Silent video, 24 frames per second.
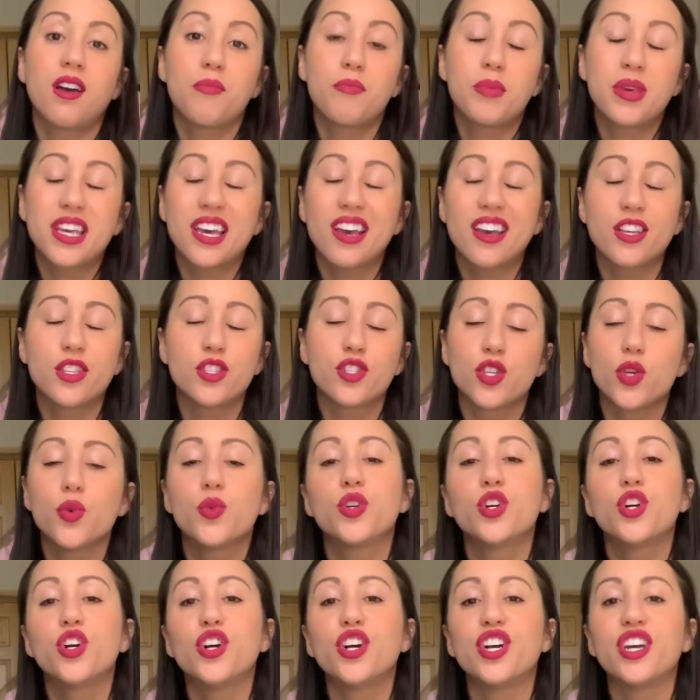because you
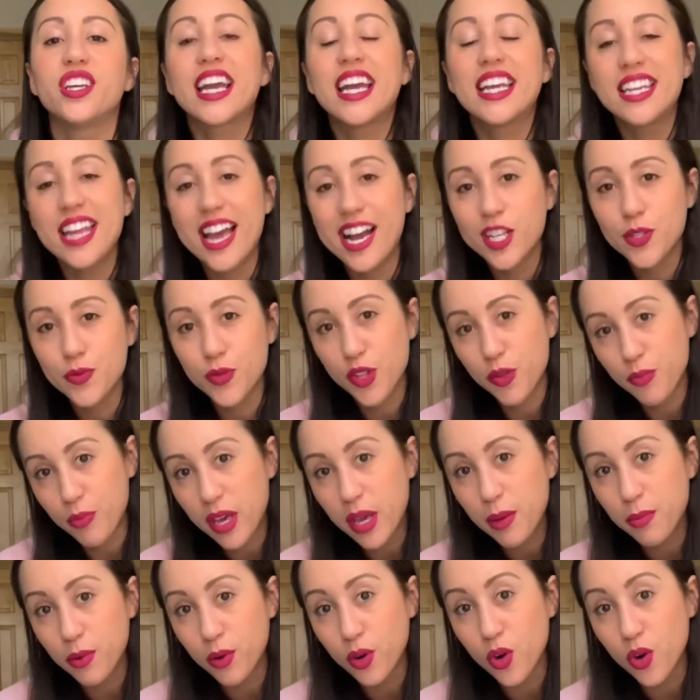could connect with people